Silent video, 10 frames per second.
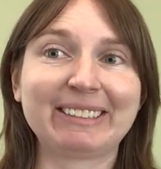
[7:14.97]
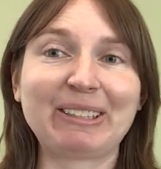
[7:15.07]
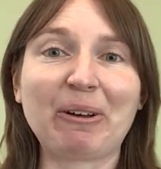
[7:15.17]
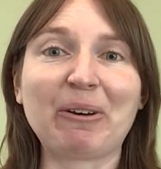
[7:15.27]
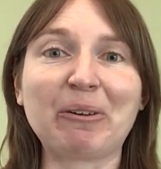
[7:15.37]

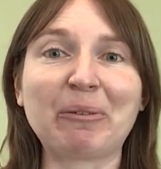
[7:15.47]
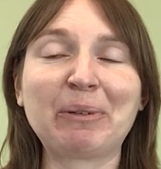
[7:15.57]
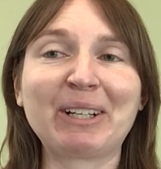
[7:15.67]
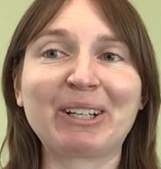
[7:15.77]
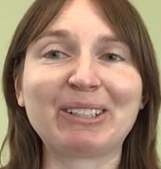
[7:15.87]
So
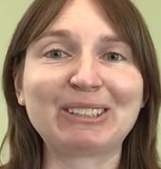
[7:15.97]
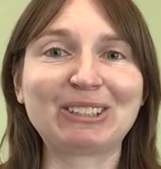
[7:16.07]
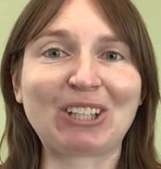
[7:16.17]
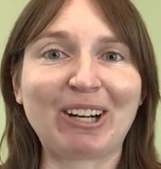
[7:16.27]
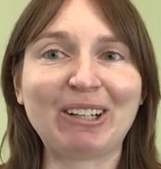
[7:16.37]
we are going to
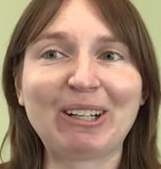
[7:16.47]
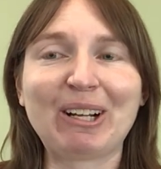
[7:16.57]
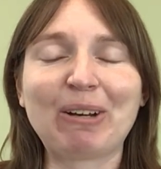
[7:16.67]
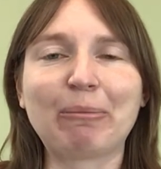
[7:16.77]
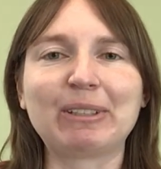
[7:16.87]
start
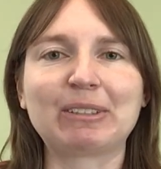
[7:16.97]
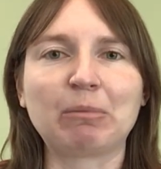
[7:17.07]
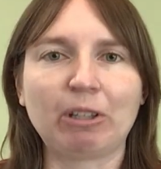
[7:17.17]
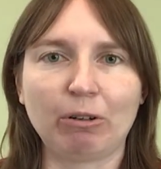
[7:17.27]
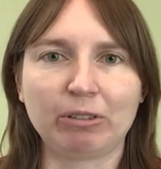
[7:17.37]
with some
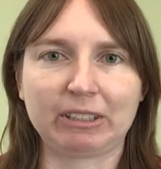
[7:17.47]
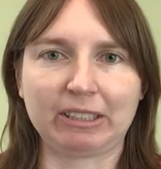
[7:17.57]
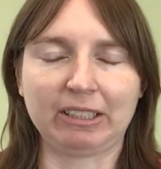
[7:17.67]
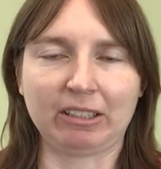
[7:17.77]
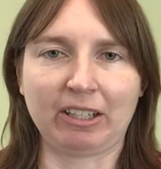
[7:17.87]
ghosts
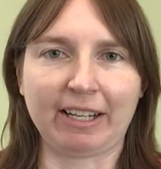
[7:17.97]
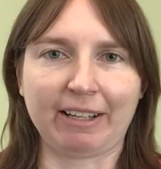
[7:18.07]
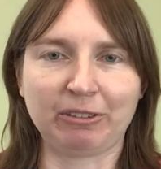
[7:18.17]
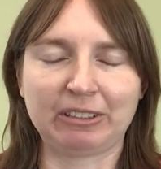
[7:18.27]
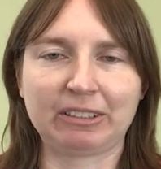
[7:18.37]
in our
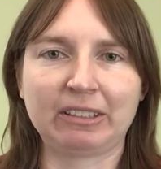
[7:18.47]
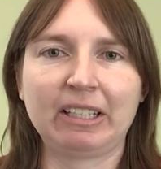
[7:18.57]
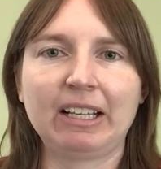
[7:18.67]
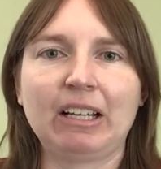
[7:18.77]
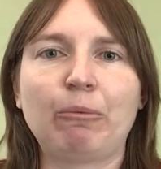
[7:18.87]
house.
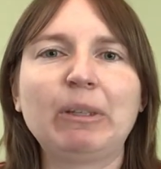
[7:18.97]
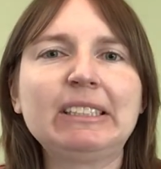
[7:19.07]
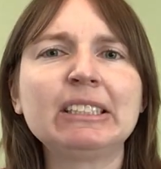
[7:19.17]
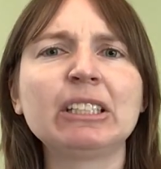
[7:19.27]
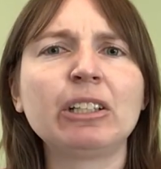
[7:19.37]
What
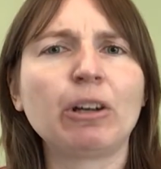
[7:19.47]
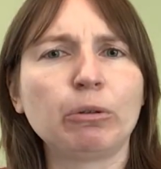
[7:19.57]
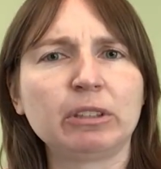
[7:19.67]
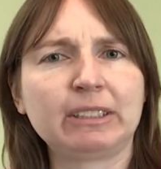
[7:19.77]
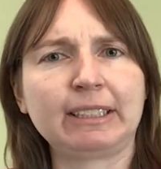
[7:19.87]
does a
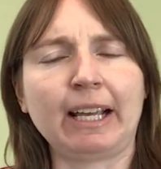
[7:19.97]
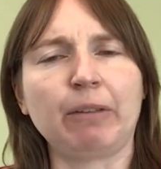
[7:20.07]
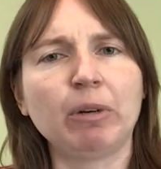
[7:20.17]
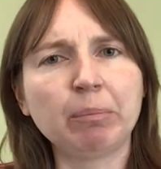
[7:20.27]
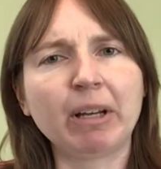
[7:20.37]
ghost say?
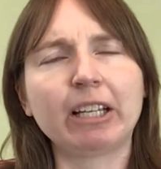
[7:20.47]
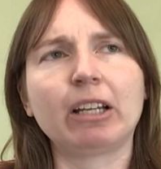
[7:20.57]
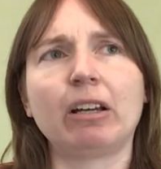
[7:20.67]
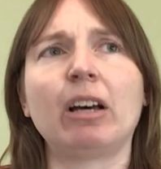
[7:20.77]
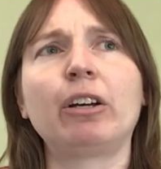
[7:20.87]
What
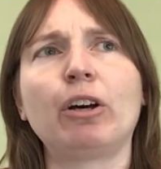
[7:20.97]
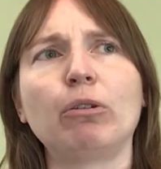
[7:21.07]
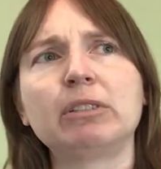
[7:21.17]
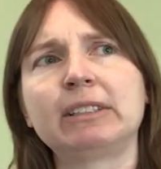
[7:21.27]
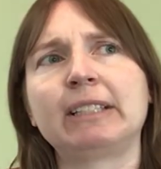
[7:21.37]
might a
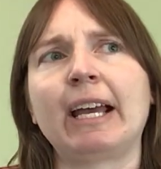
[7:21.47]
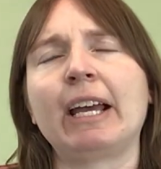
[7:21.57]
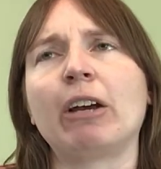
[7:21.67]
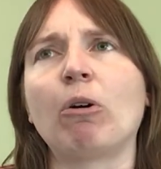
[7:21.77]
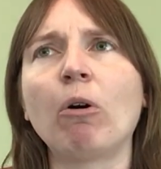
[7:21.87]
ghost
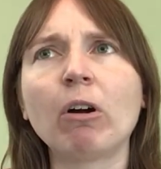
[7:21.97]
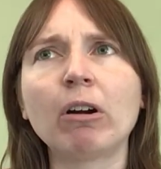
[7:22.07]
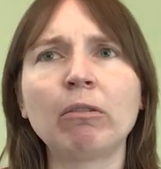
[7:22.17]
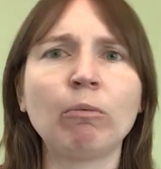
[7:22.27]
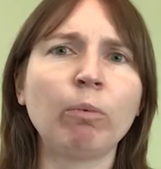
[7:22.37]
say?
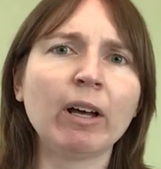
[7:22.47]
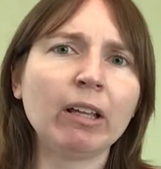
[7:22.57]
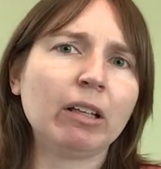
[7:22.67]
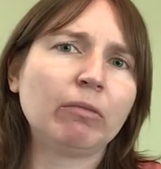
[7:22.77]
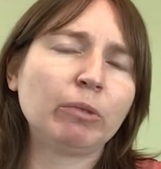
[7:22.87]
Or what
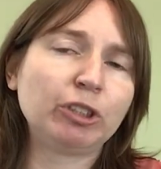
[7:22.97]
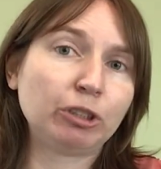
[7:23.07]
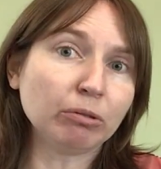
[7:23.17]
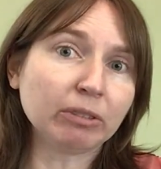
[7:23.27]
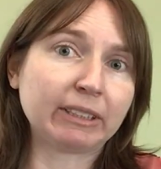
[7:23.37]
would
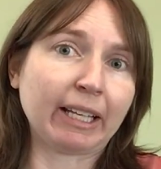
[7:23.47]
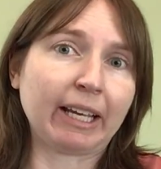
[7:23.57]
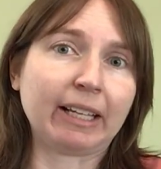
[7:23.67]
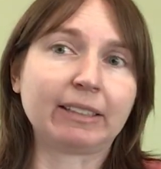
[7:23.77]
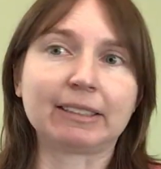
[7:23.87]
you
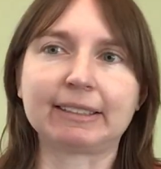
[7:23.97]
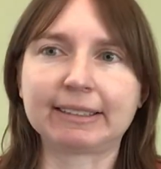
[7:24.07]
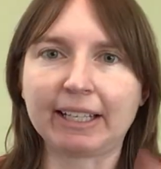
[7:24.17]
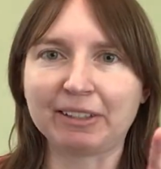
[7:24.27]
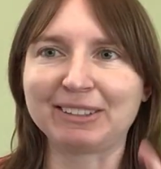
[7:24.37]
say to
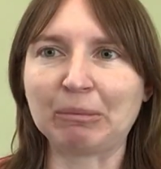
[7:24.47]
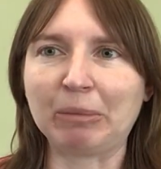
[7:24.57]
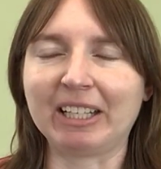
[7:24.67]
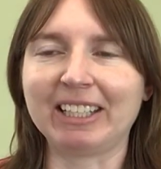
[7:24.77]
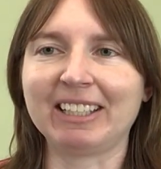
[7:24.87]
scare
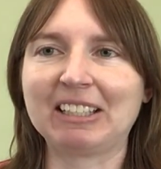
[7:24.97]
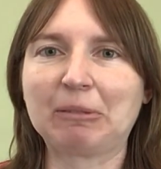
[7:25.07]
somebody?